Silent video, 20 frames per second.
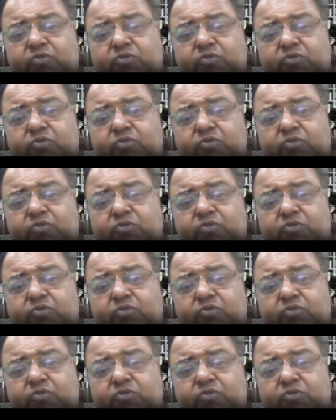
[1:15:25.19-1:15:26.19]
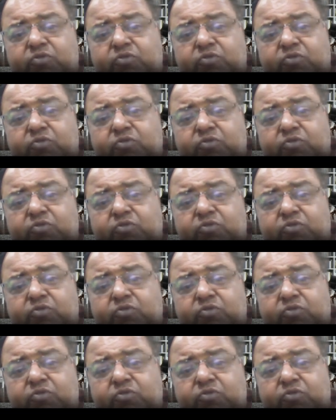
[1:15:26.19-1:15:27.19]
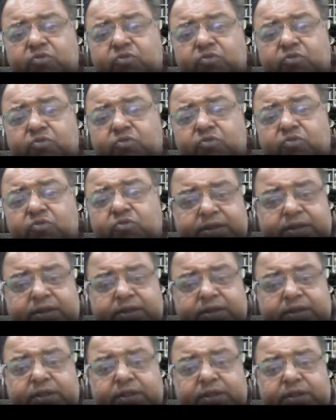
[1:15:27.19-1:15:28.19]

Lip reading: market shares in business sectors